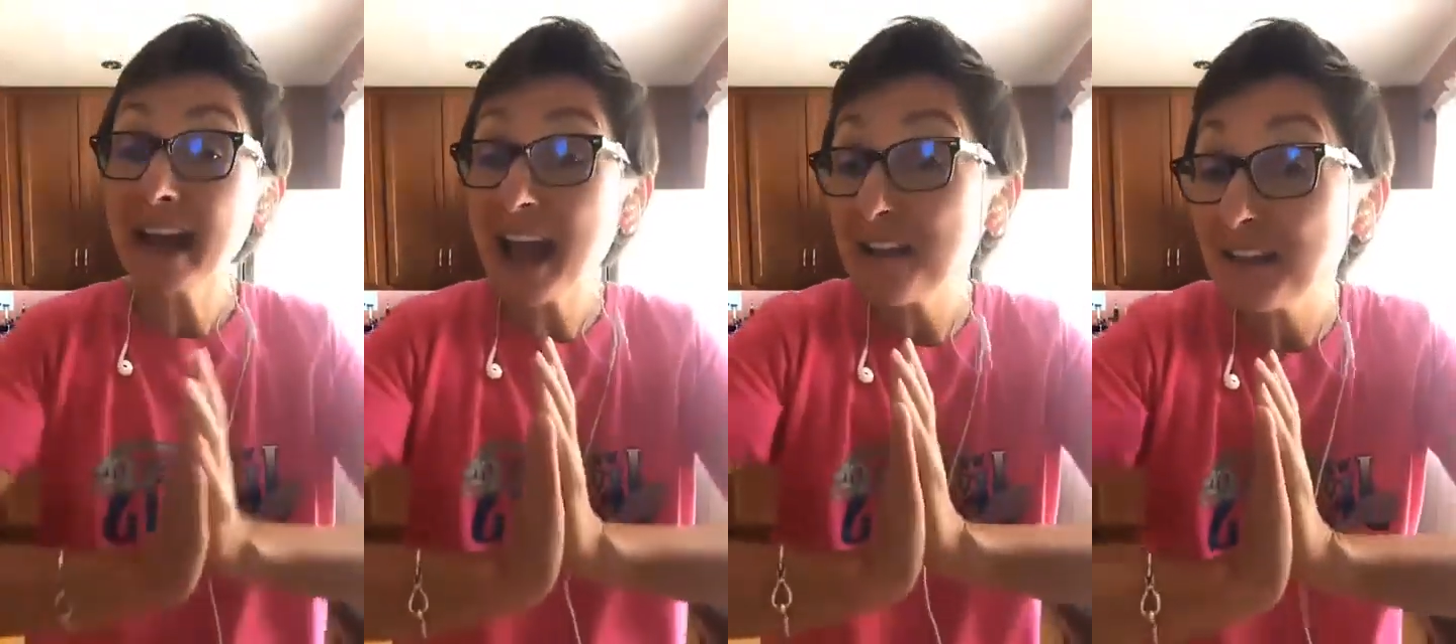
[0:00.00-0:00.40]

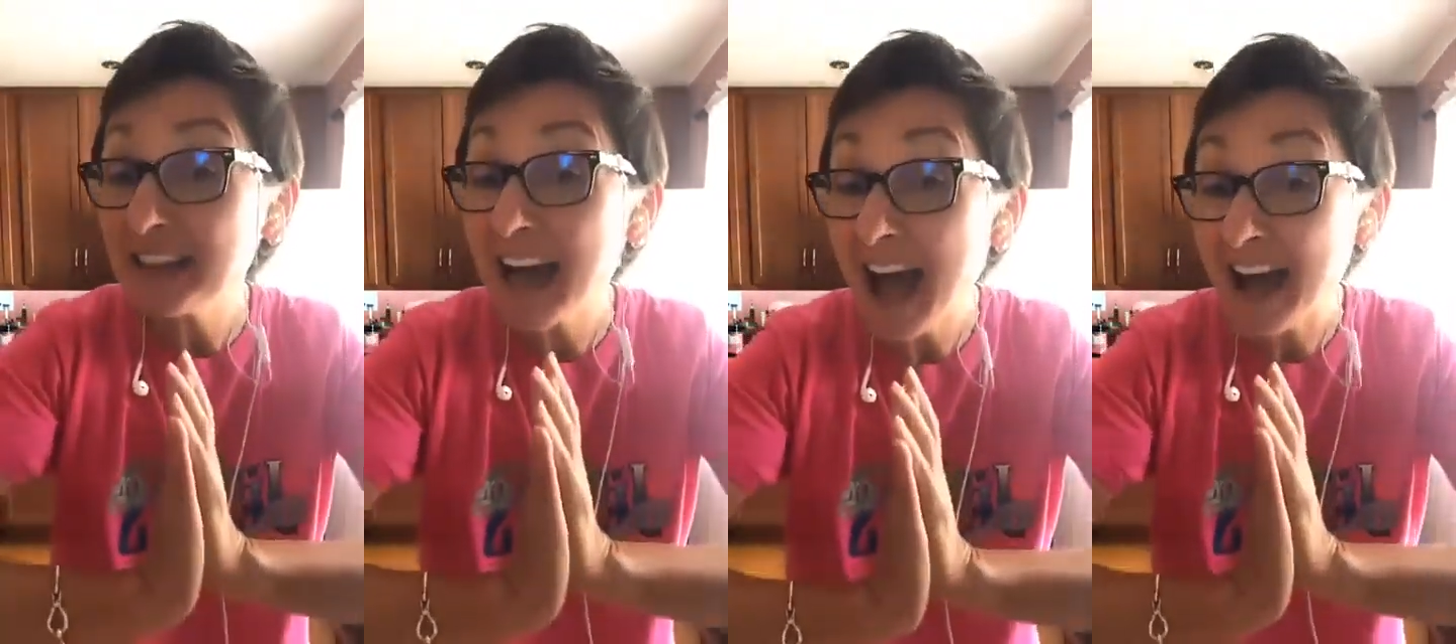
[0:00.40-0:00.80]
but I
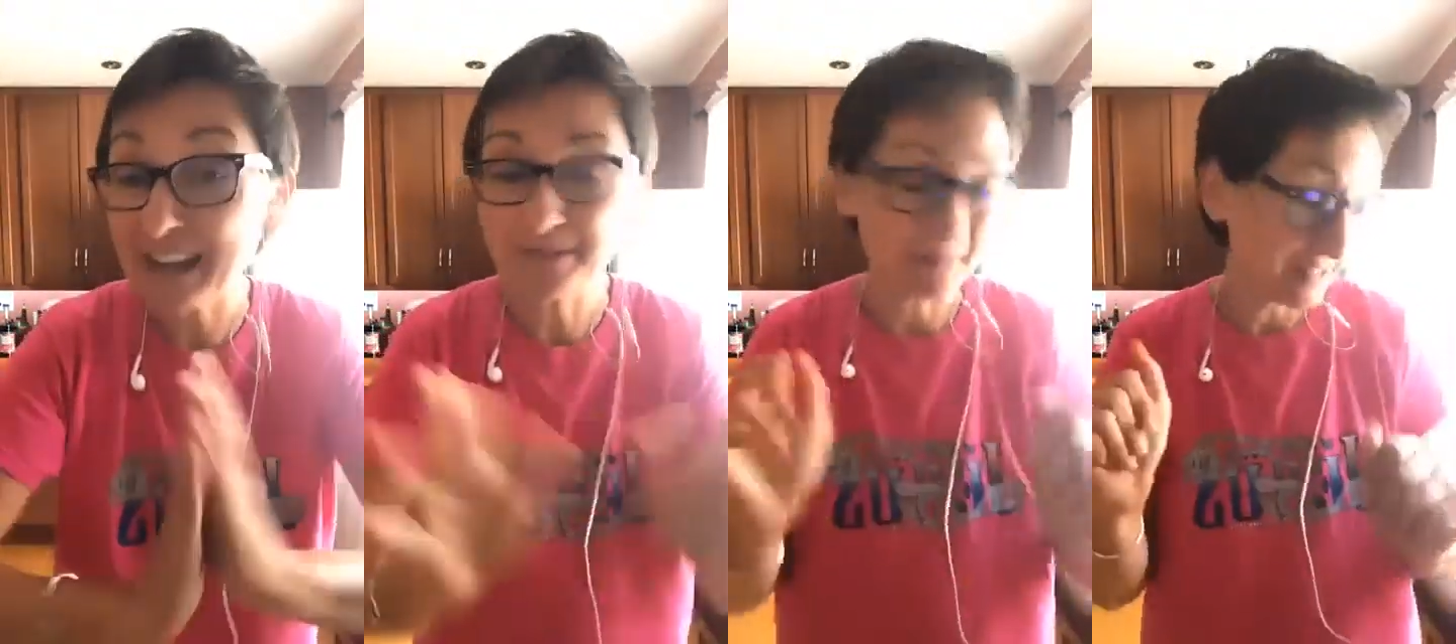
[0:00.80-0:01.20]
have a
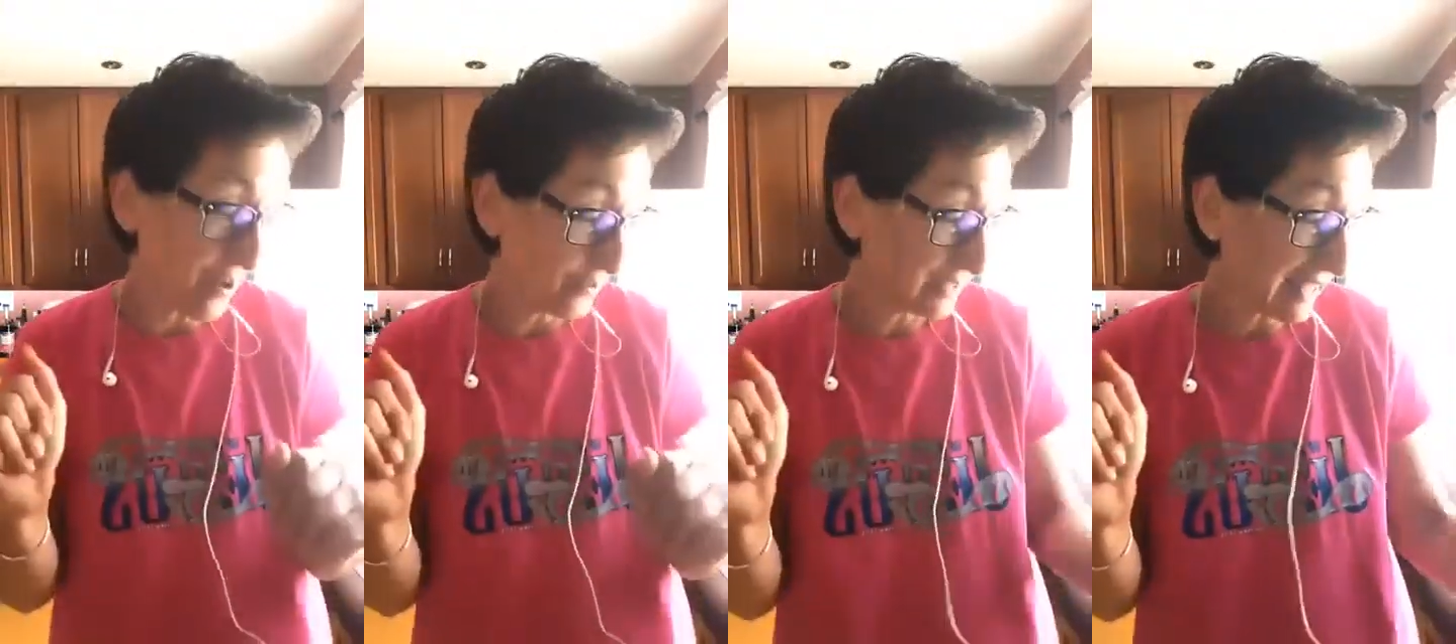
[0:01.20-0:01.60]

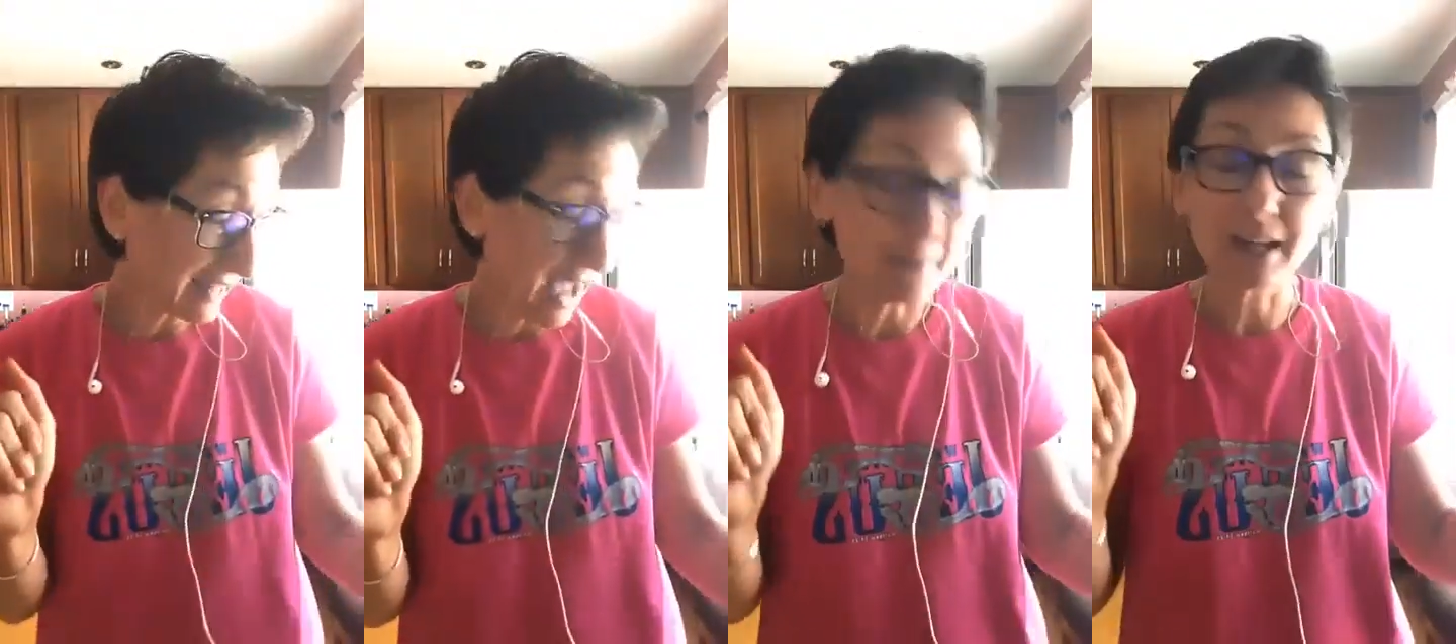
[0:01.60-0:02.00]
lime.
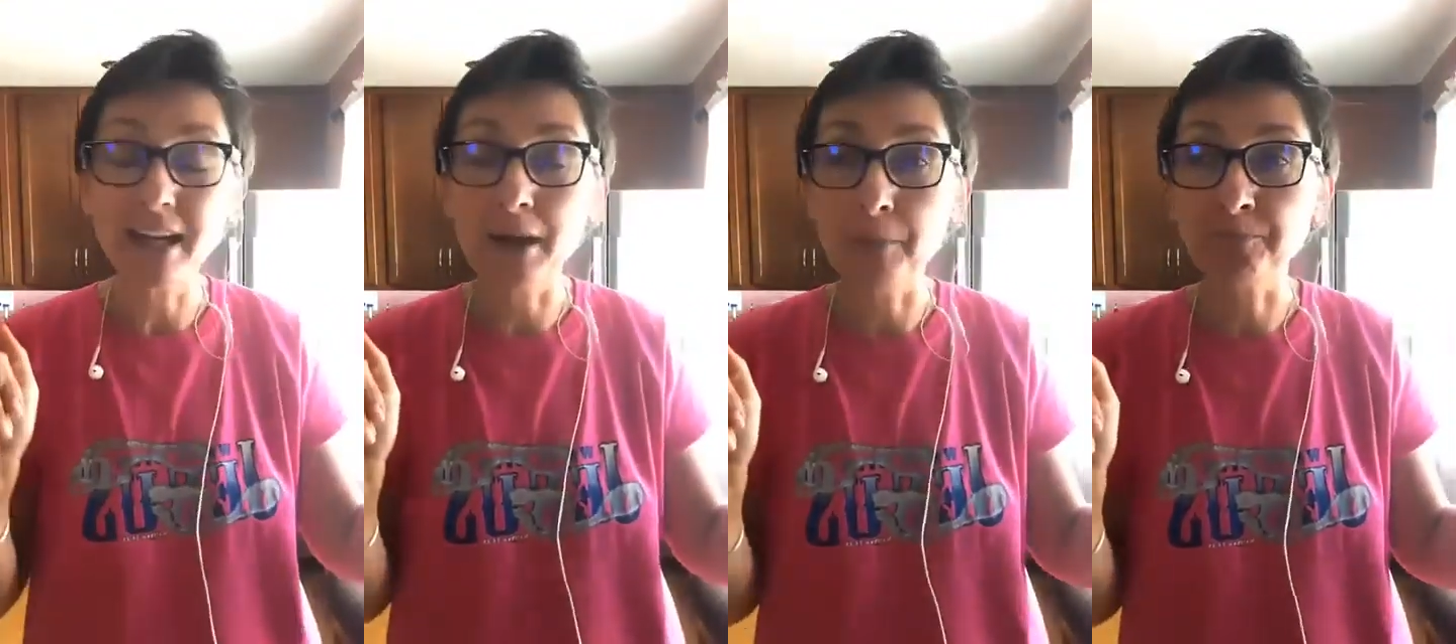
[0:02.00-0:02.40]
No, not
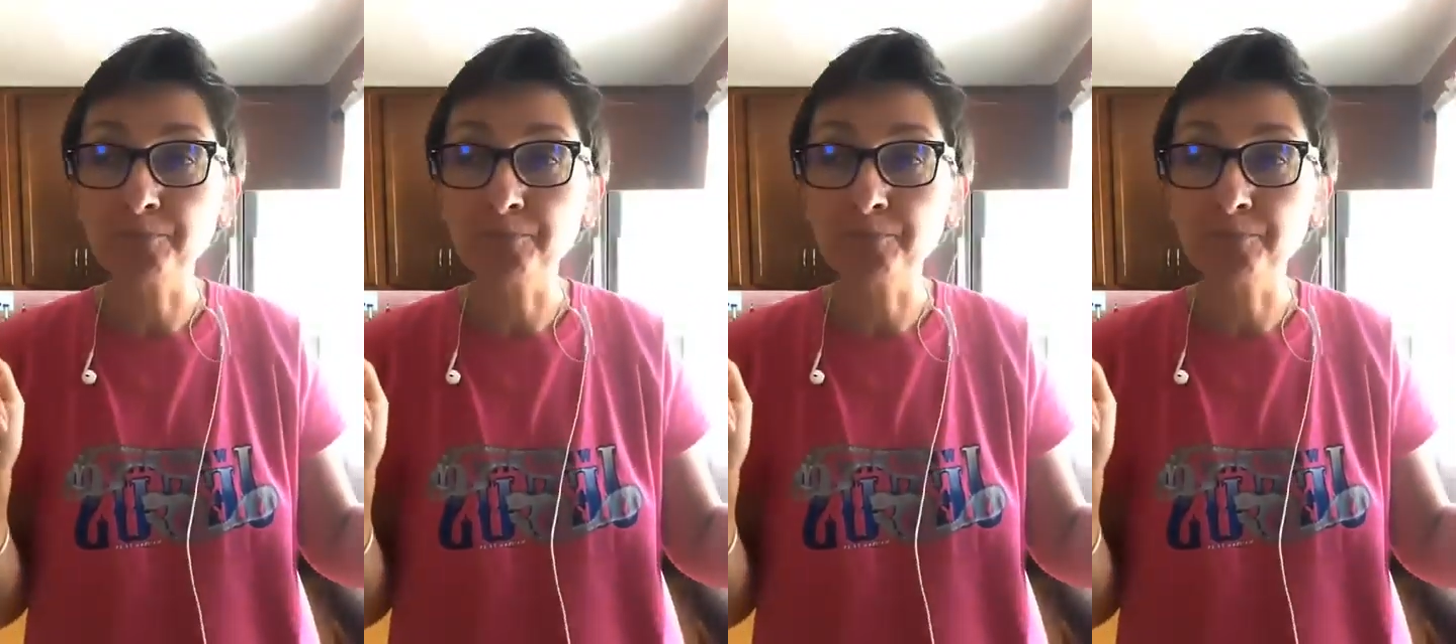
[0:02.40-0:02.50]
lime.